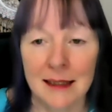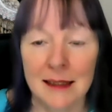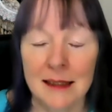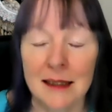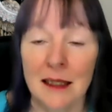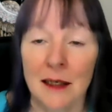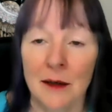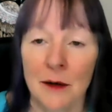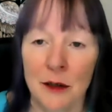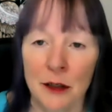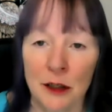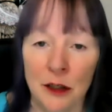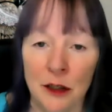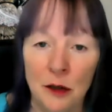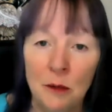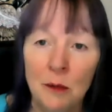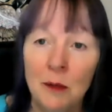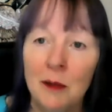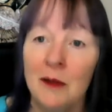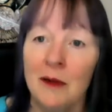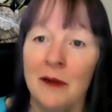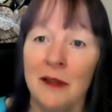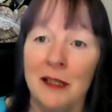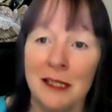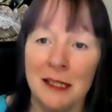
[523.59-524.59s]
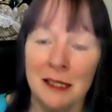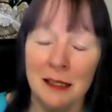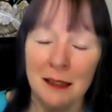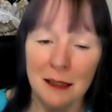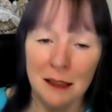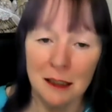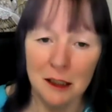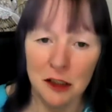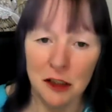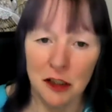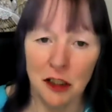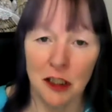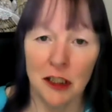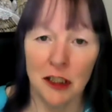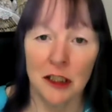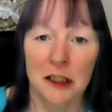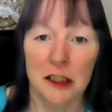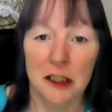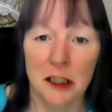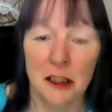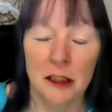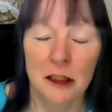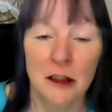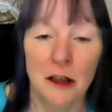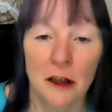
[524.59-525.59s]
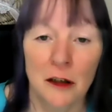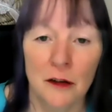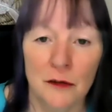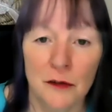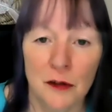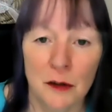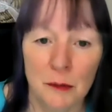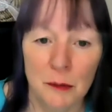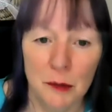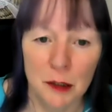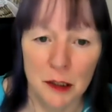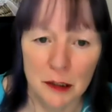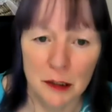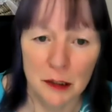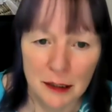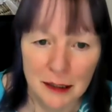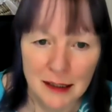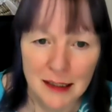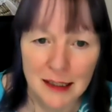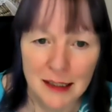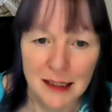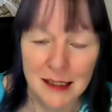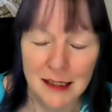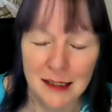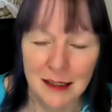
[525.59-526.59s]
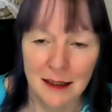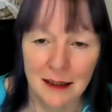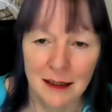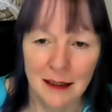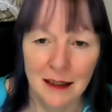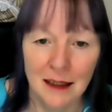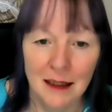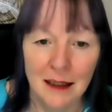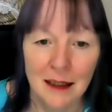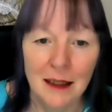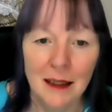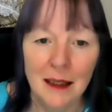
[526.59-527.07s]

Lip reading: So a new moon is a conjunction of the moon and the sun,